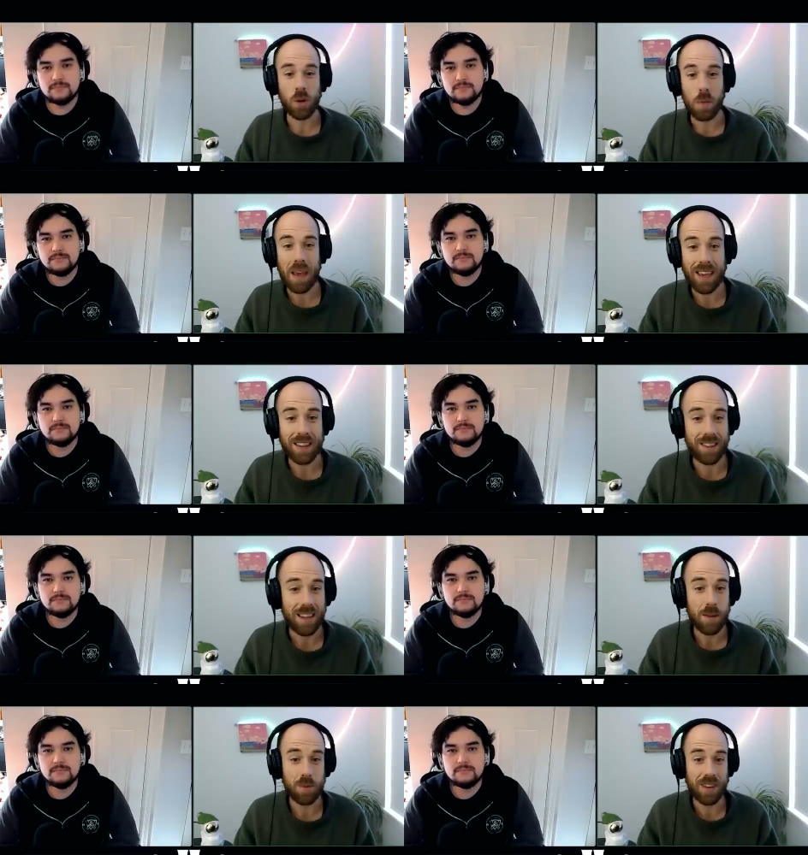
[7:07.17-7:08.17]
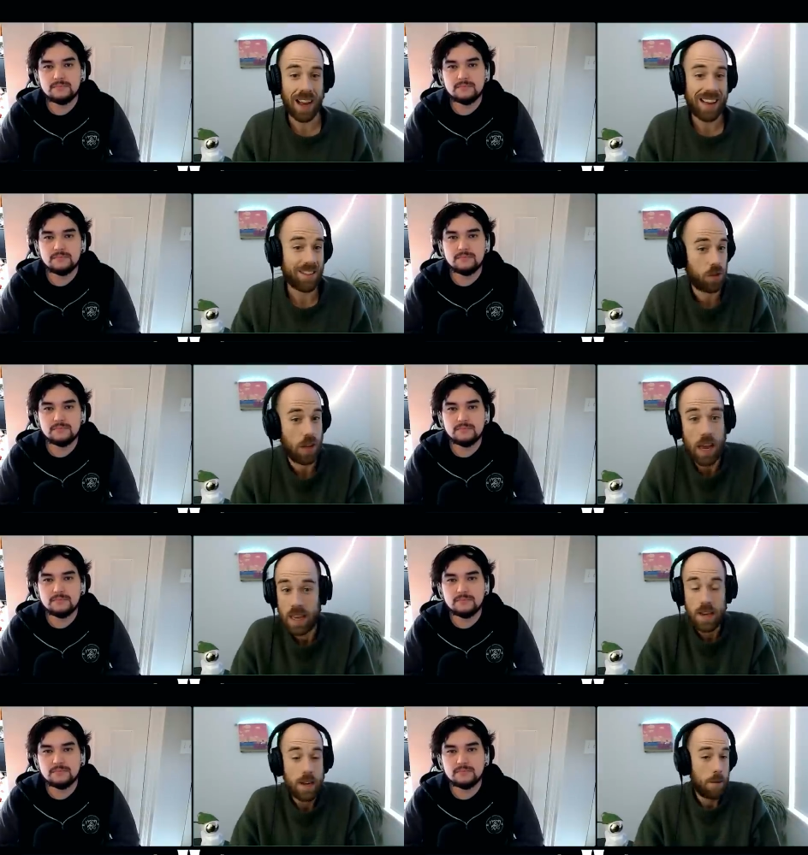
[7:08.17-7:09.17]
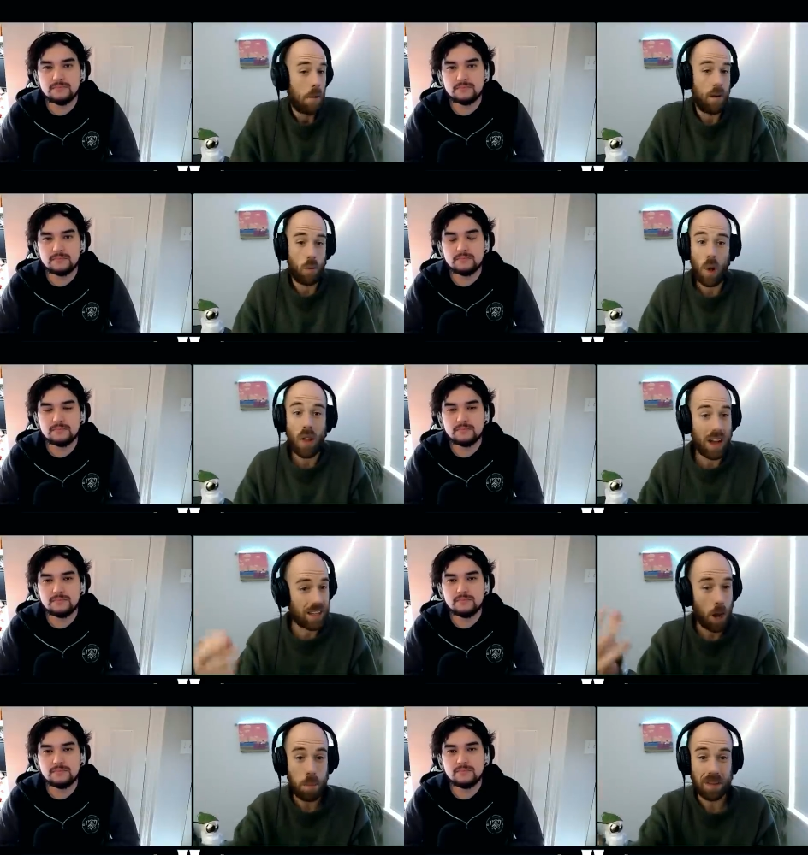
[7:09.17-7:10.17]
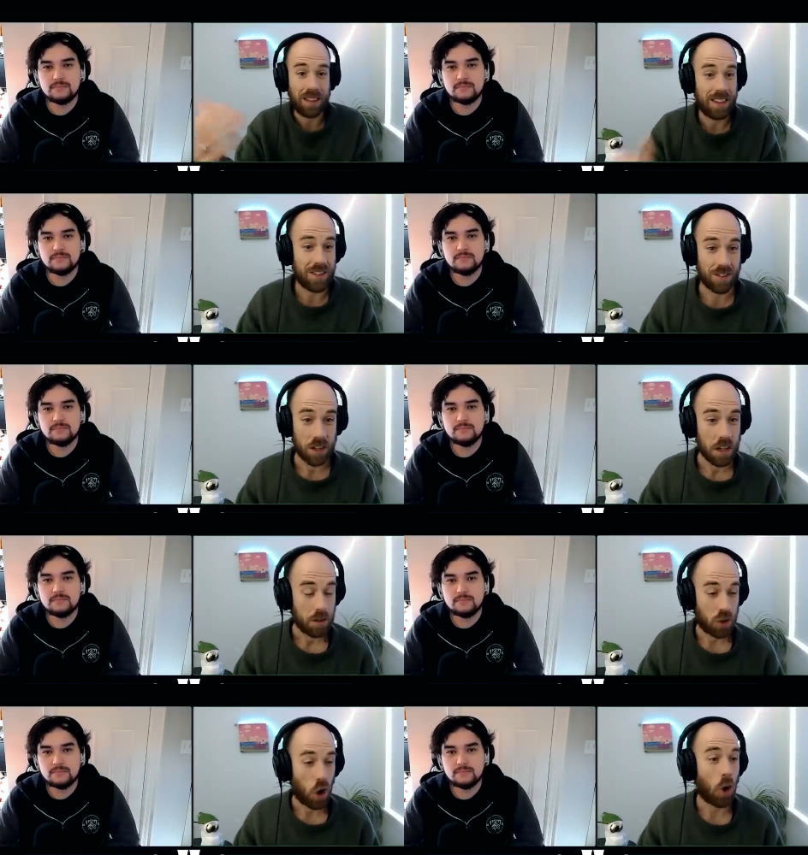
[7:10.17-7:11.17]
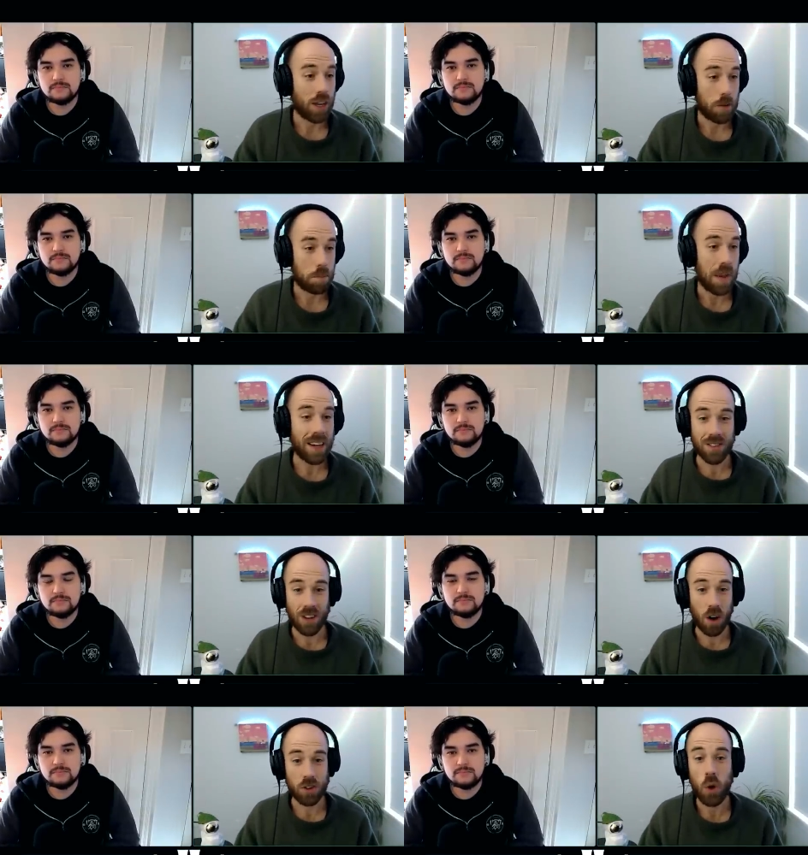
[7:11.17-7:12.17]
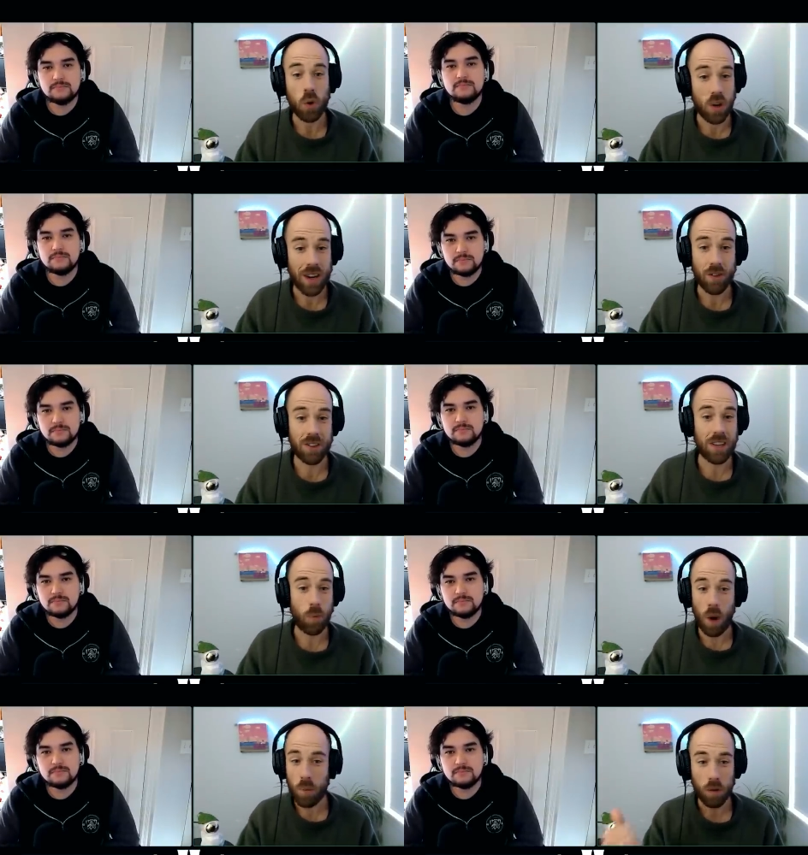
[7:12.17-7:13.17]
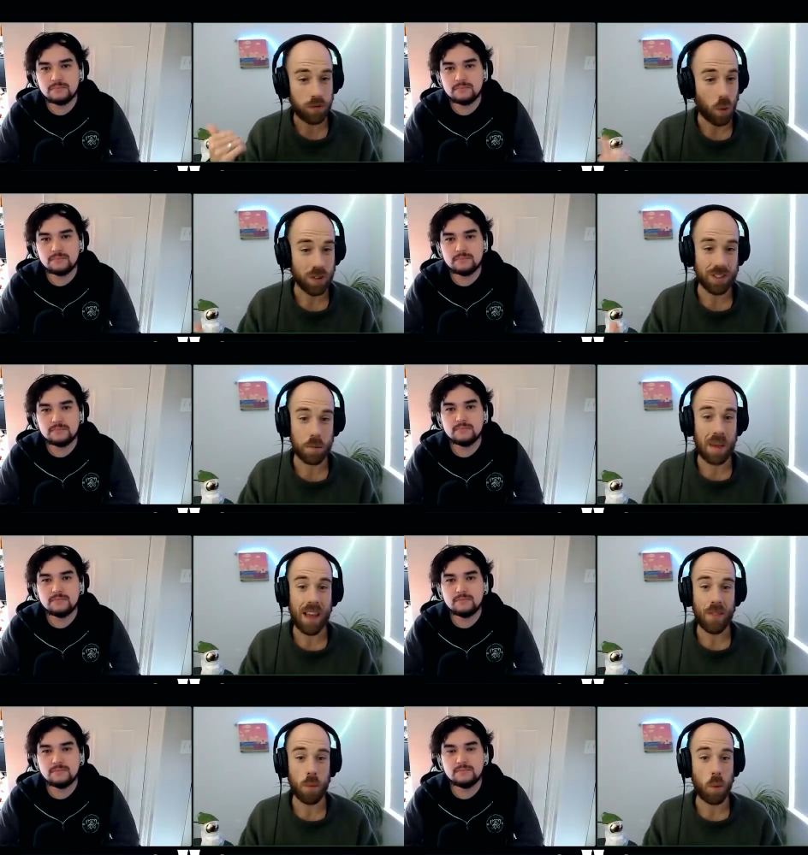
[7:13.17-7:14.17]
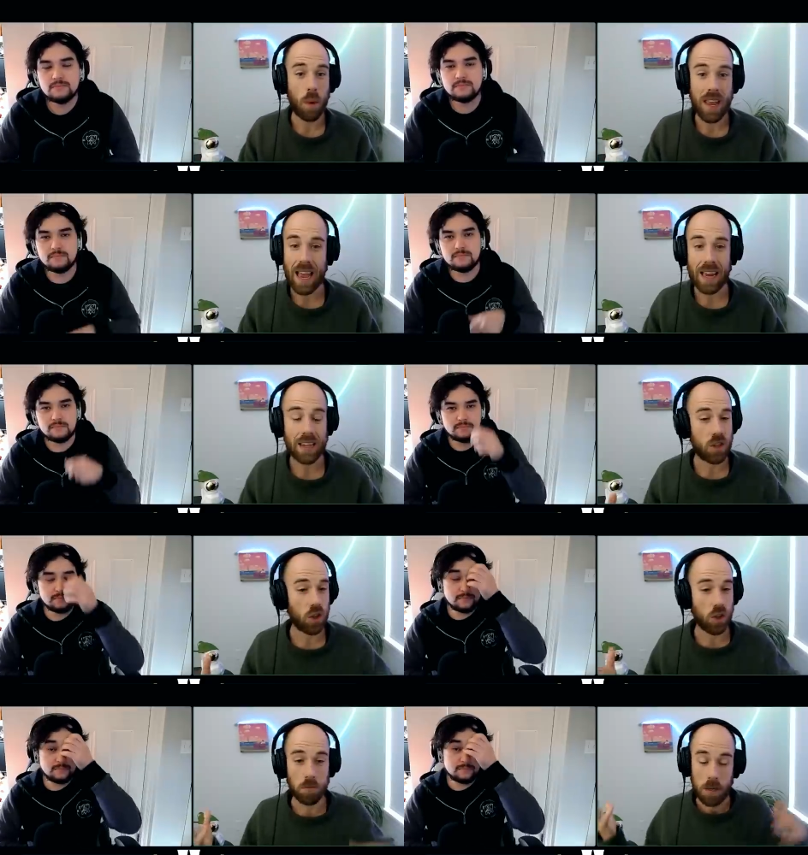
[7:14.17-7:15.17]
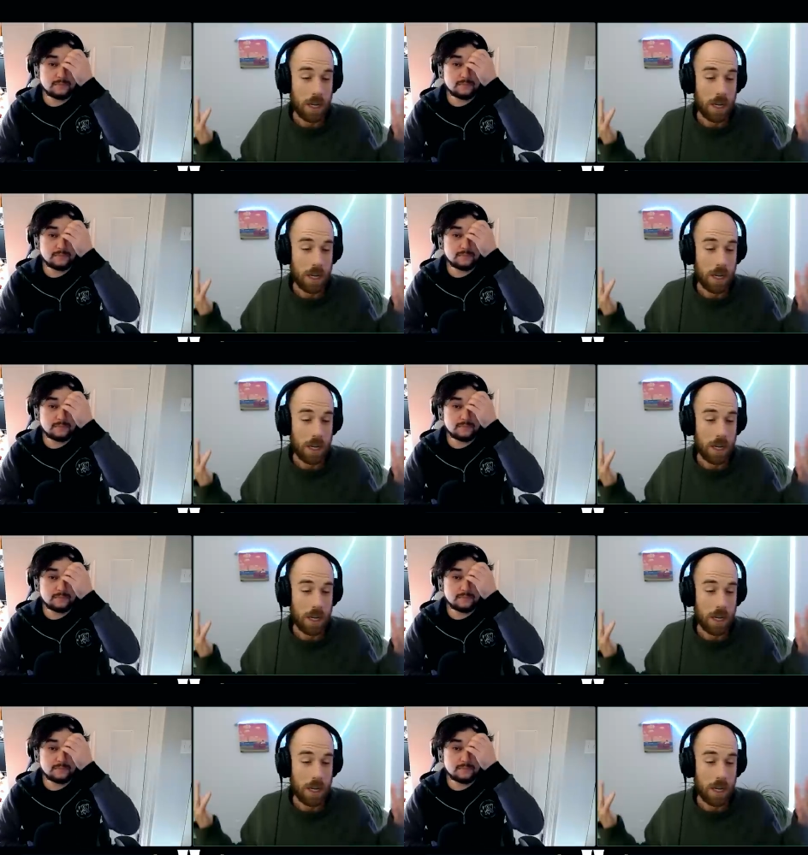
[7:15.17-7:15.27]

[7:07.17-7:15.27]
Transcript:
Speaker 1: You're making teams kind of say, well, a couple of these target picks are too good out of T one. We're forced to ban them away, and you're